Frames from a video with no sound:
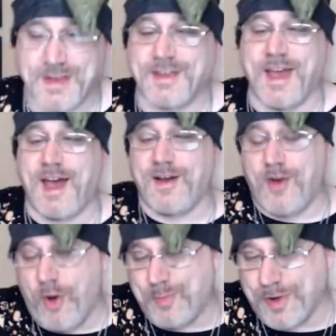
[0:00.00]
Yeah,
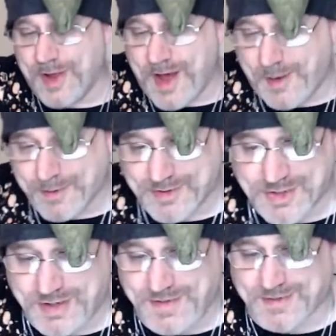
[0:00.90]
Opalawa,
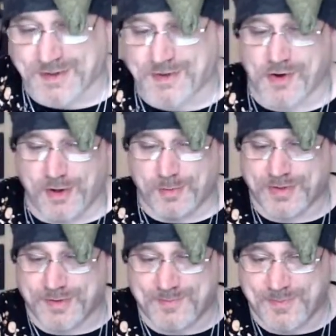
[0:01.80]
she's the girl
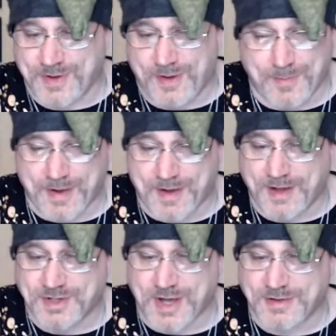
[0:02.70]
with the, oh my
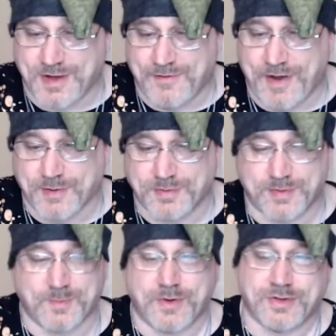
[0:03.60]
gosh, I love how,
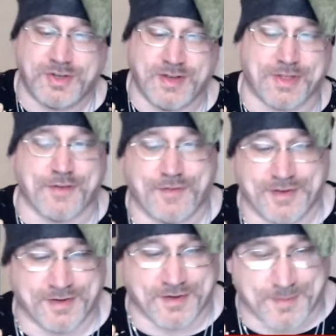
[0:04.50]
well, she's got the physical